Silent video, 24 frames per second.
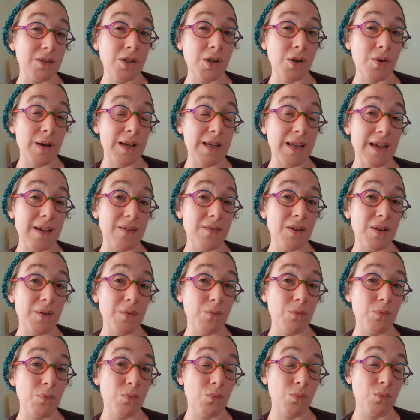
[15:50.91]
I gave
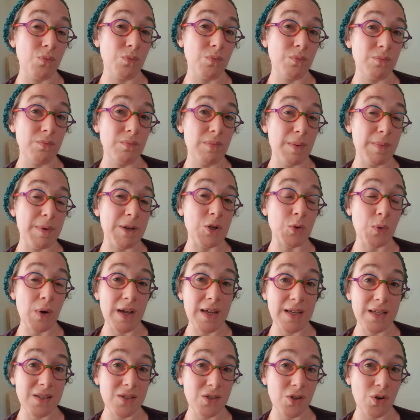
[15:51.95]
it maybe
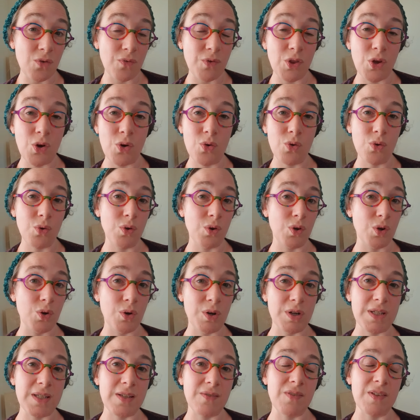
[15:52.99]
twice over the whole
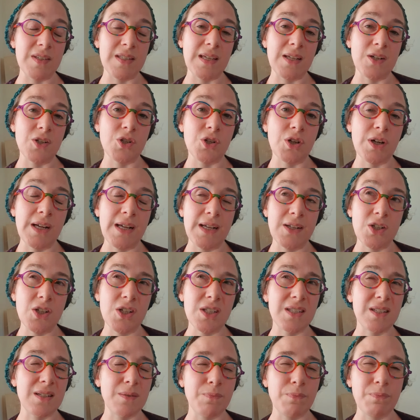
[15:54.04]
course of this injury,
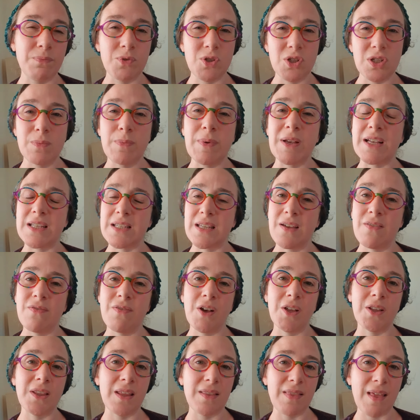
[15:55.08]
just because I
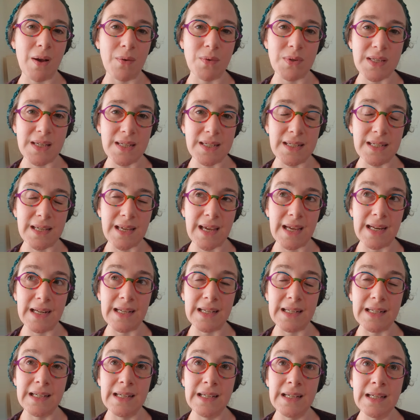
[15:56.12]
felt that was
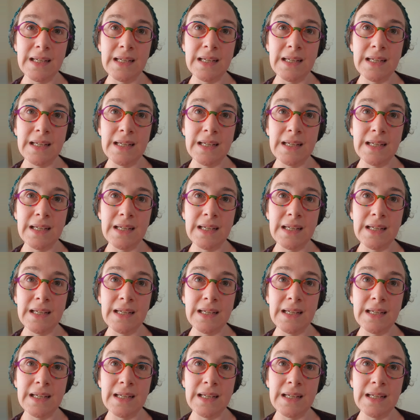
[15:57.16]
indicated.